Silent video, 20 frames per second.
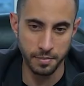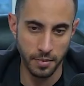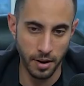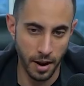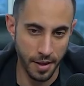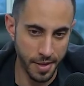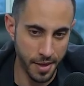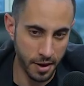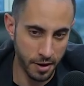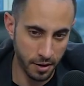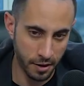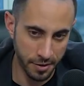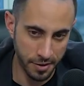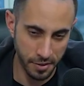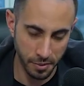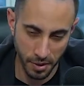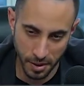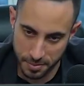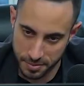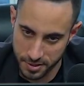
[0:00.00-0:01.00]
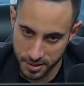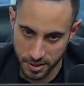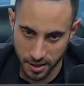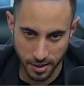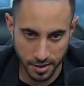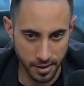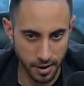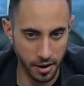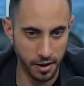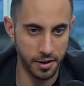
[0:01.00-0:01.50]
And then on the
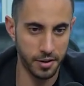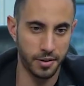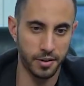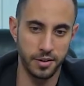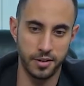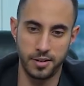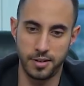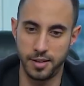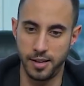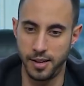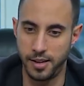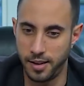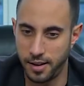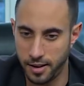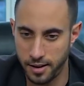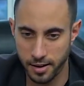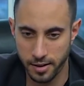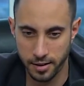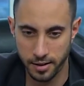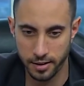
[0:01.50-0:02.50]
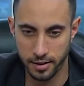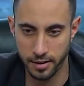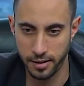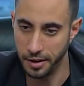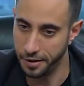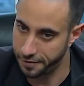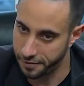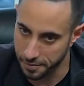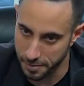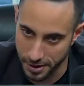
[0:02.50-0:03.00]
website there, you can see an
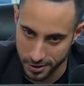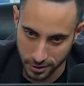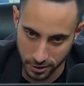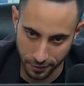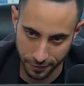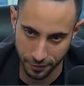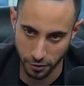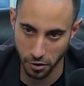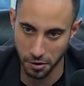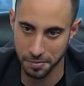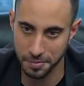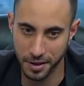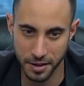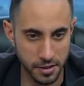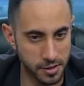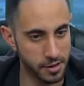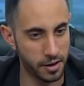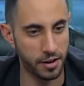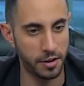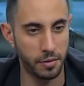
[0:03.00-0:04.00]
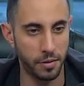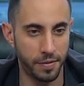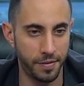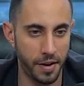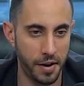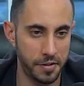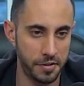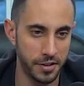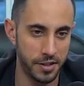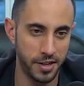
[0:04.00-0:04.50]
information form, get started with
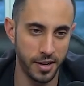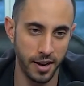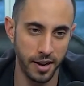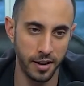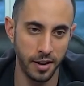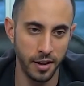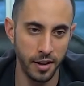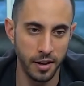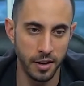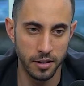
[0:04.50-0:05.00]
Foundry today.